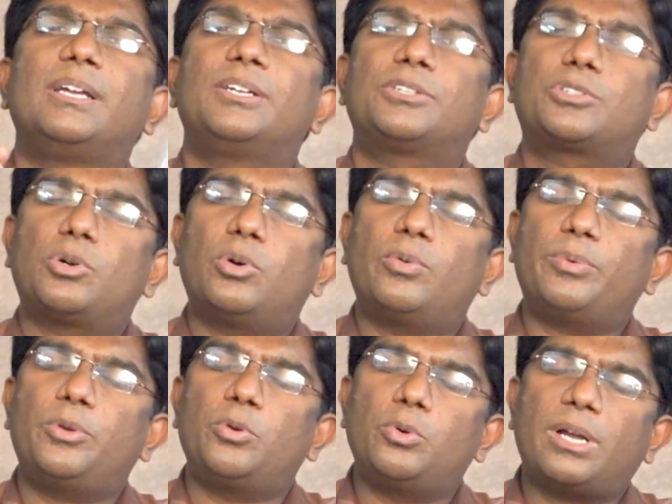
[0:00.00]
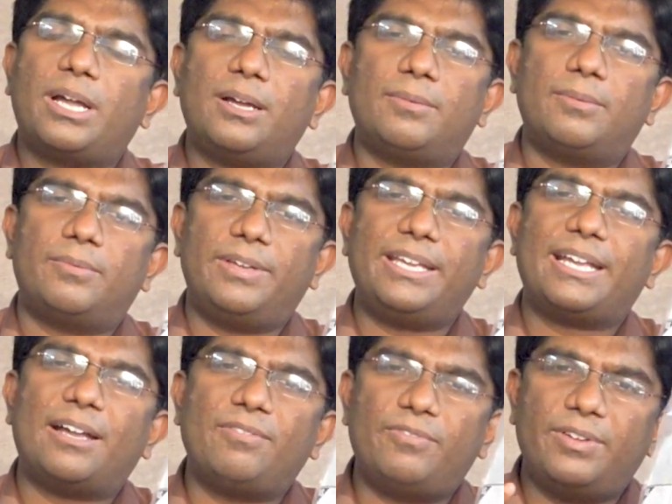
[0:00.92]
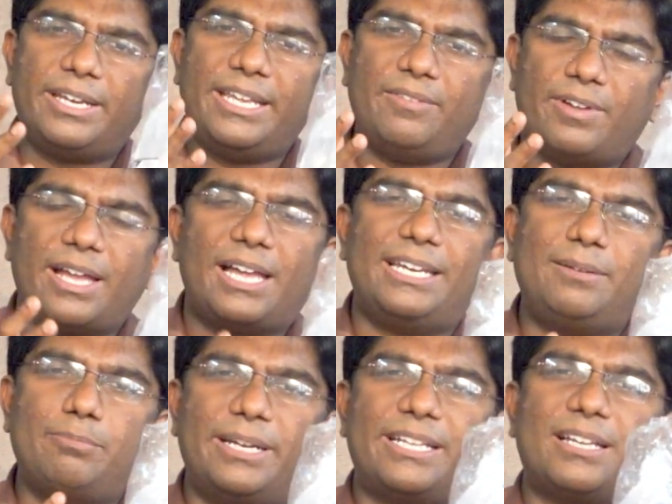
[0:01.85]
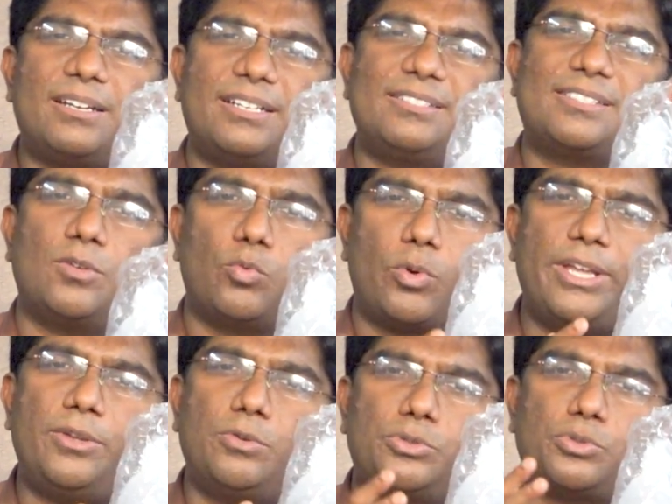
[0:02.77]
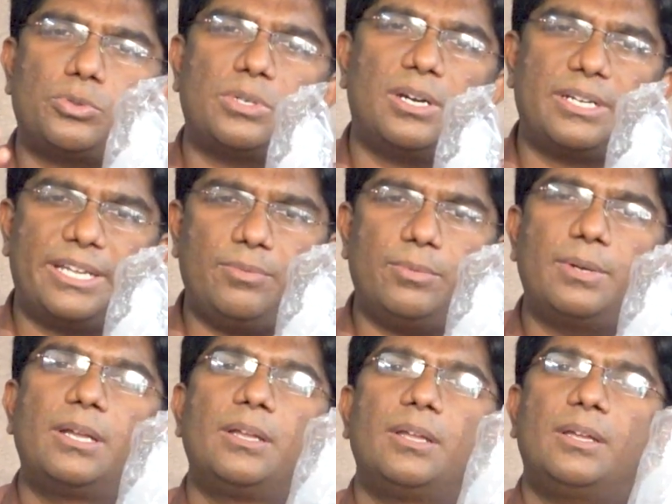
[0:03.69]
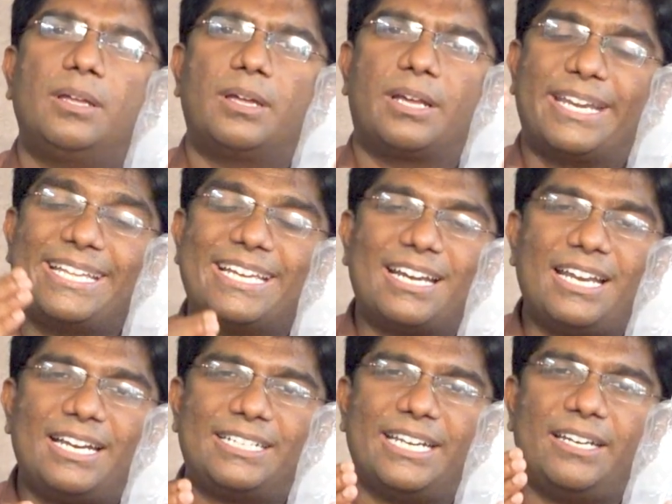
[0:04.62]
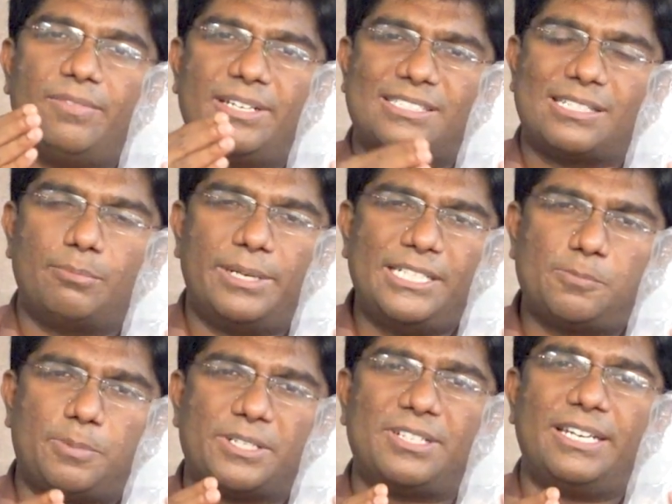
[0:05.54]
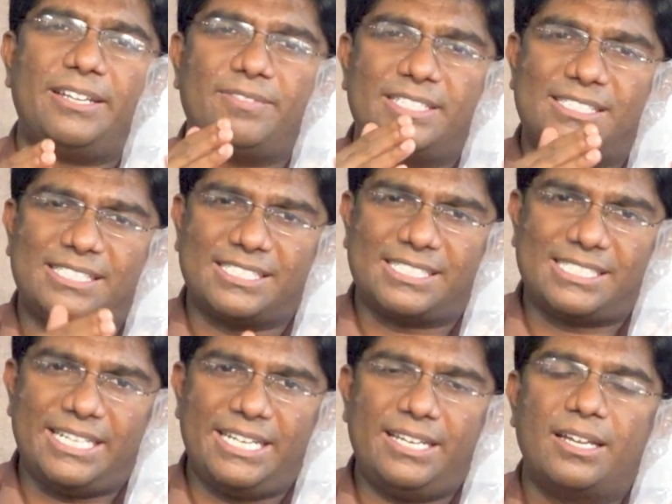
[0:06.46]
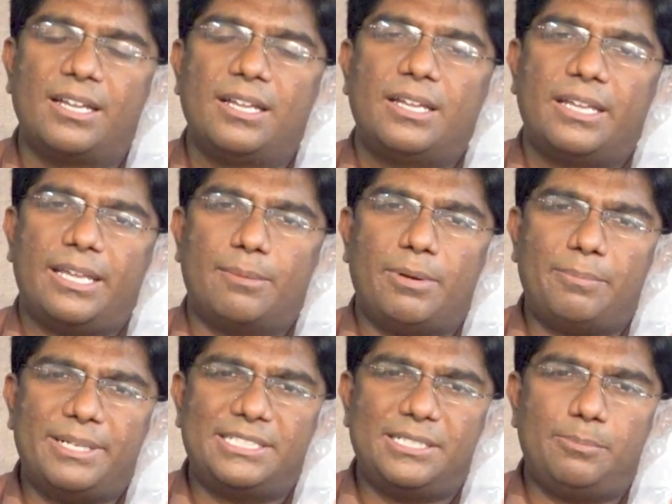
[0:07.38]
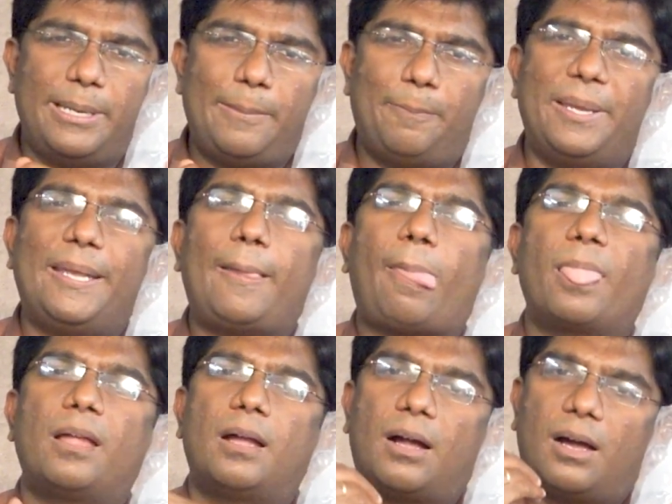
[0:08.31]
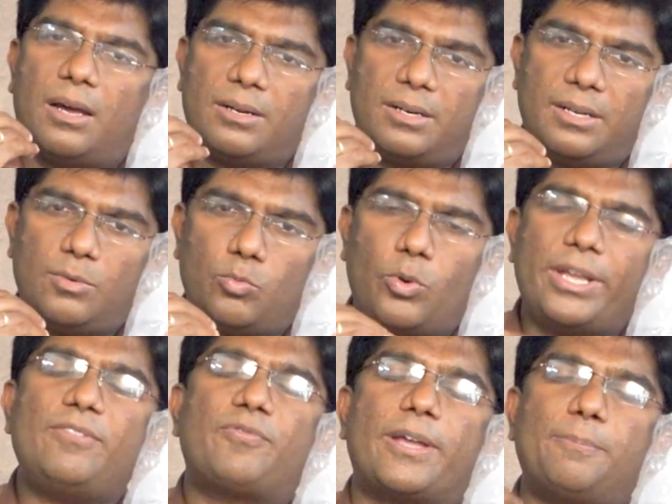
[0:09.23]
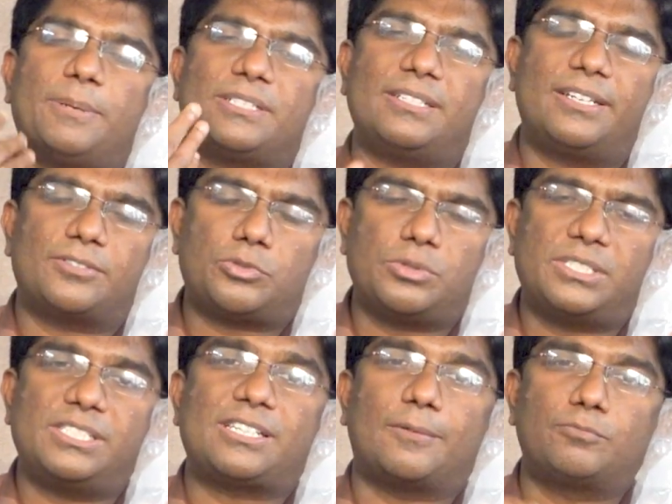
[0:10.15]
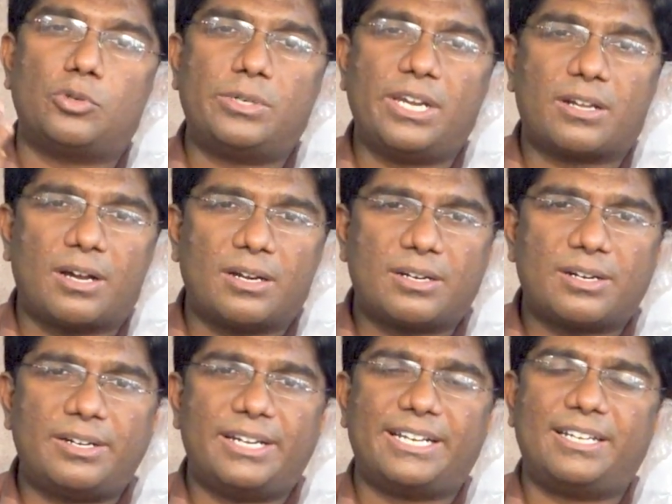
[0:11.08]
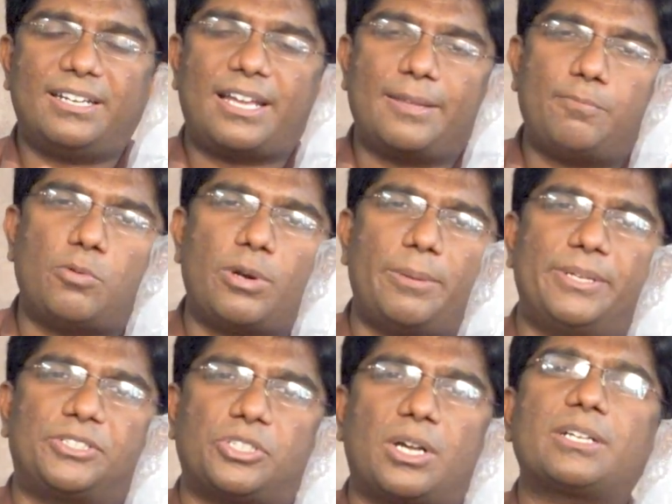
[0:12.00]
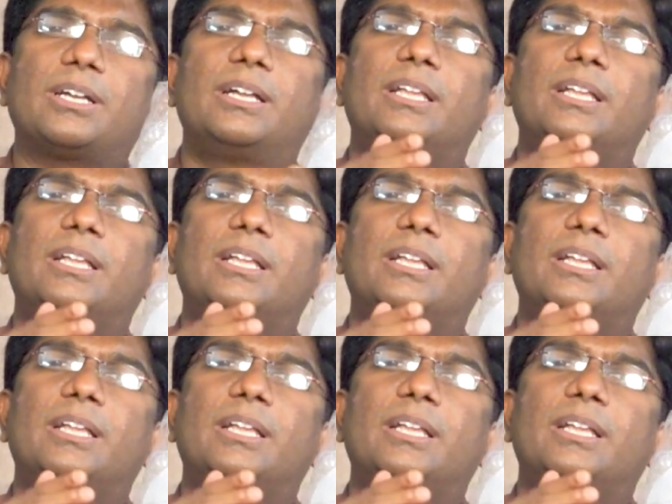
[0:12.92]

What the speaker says: So we have very valid medical reason why you should not give ringer lactate when somebody is presenting with 60 mmHg or why 5% dextrose is absolutely contraindicated in hypovolemic shock.